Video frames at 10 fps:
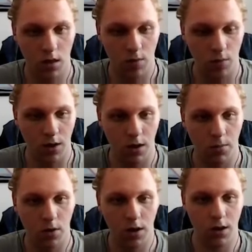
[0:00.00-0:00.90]
We
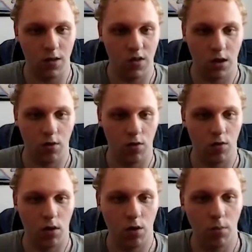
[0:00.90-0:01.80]
put in these
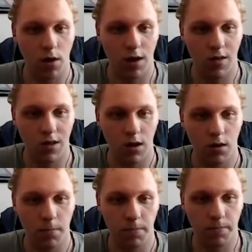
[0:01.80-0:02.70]
regular brackets
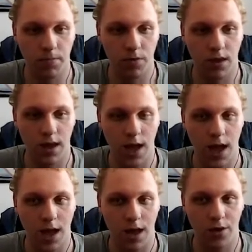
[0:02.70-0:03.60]
in,
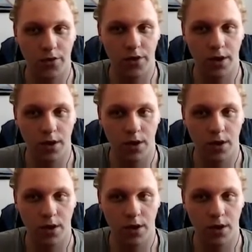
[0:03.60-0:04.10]
and